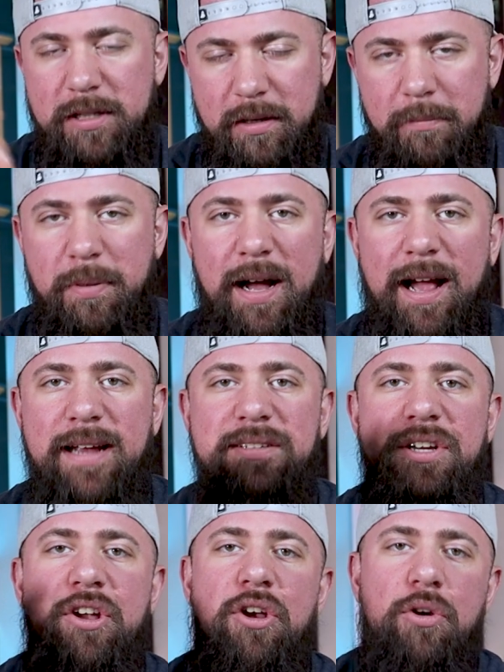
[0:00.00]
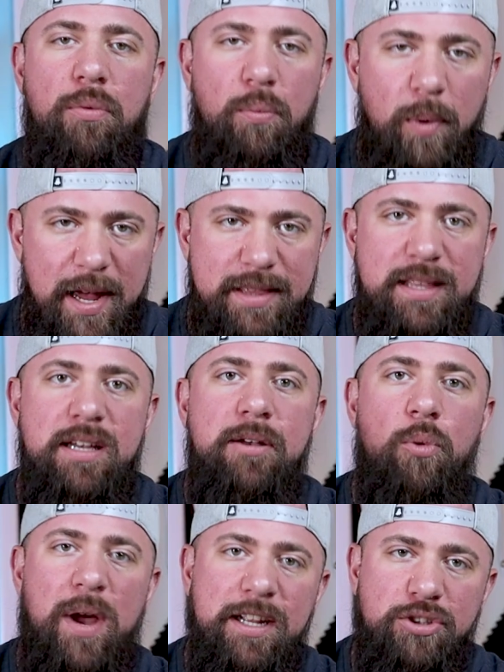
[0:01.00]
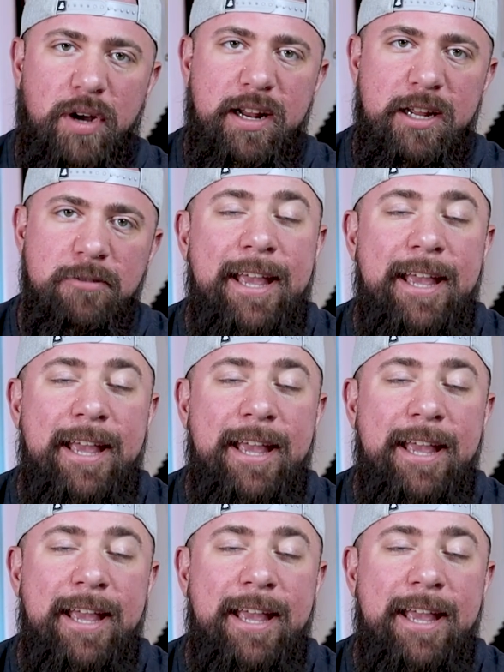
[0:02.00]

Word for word: combined with weight training.